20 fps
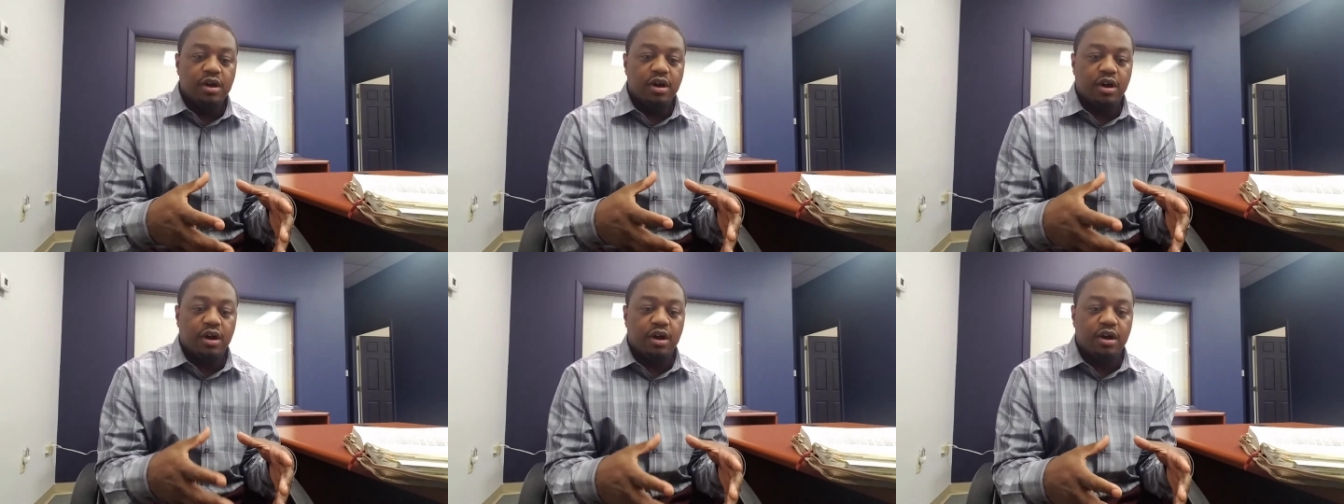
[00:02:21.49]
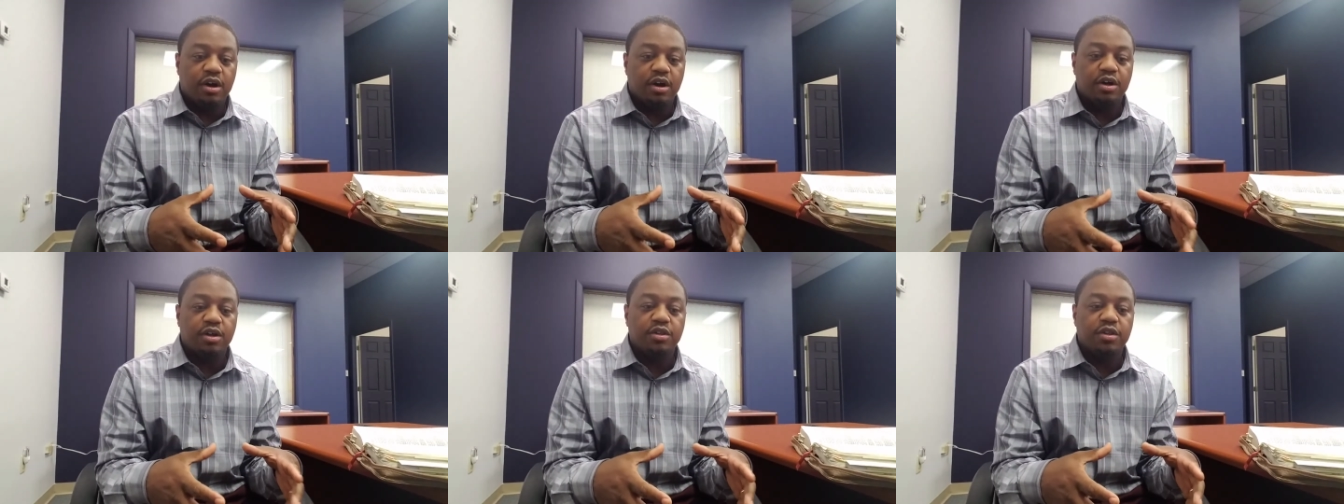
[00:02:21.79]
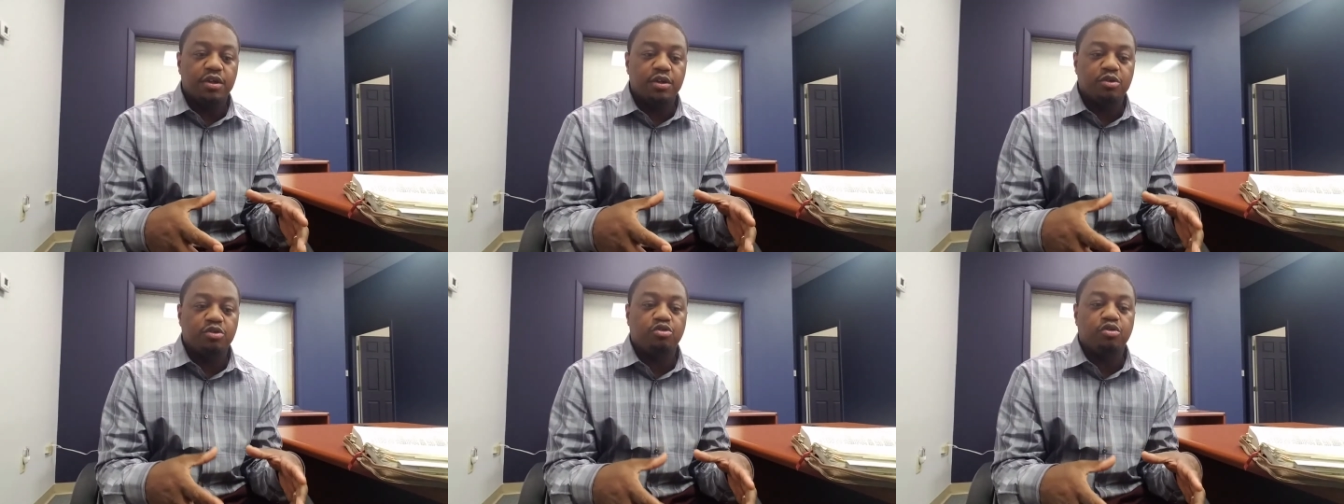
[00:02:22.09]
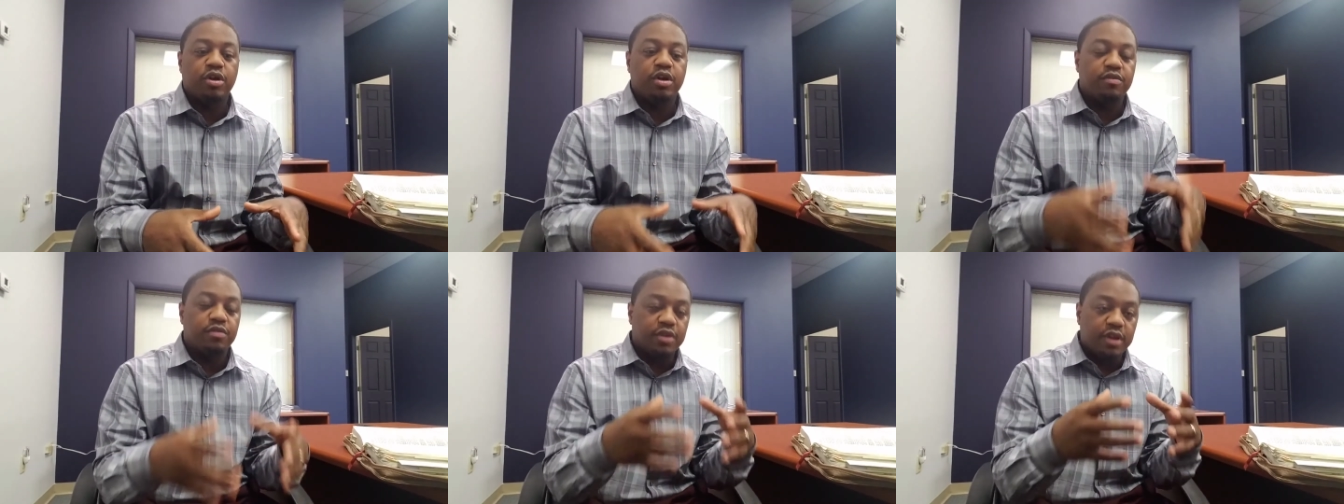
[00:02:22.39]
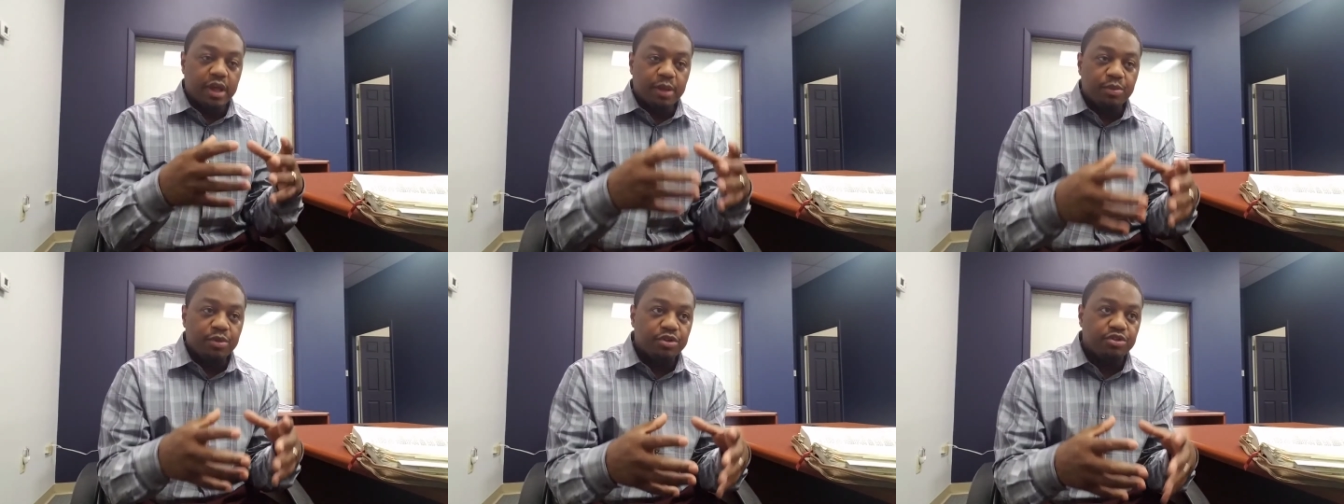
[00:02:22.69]
uh, uh, the graven
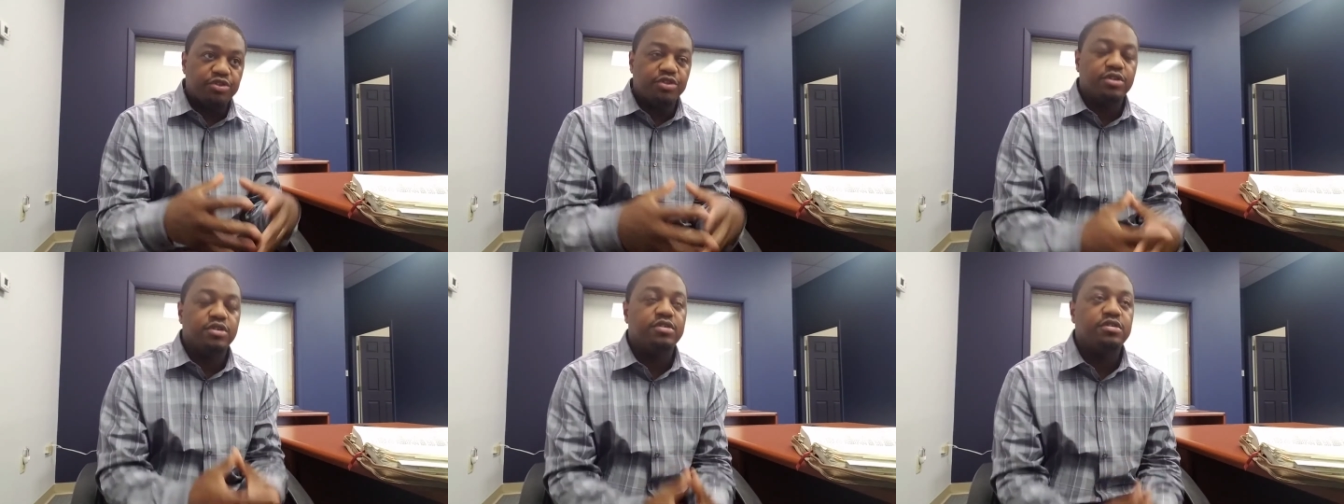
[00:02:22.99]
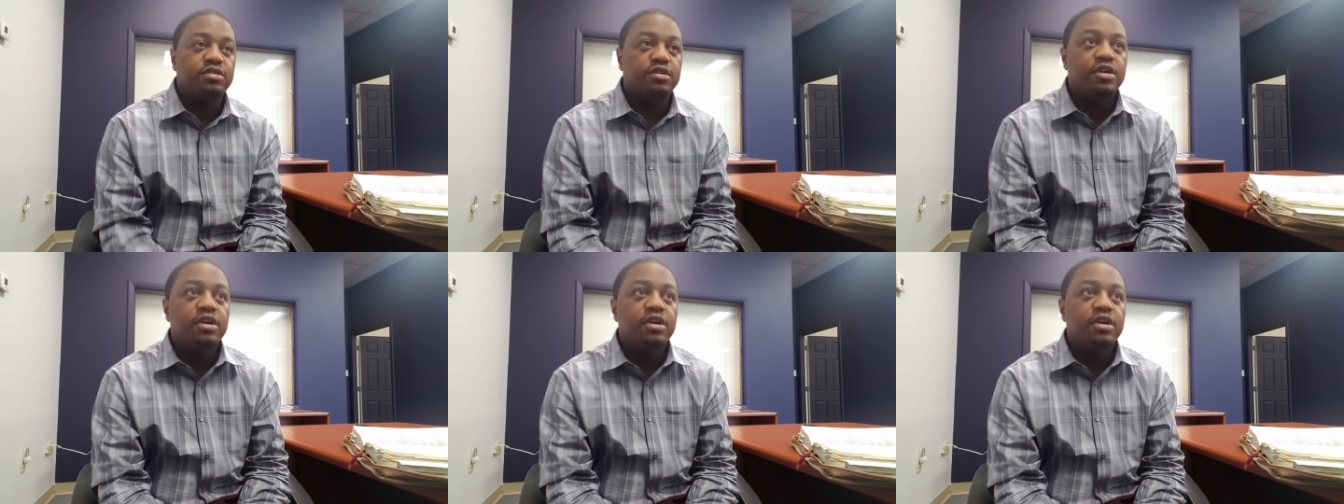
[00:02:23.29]
images,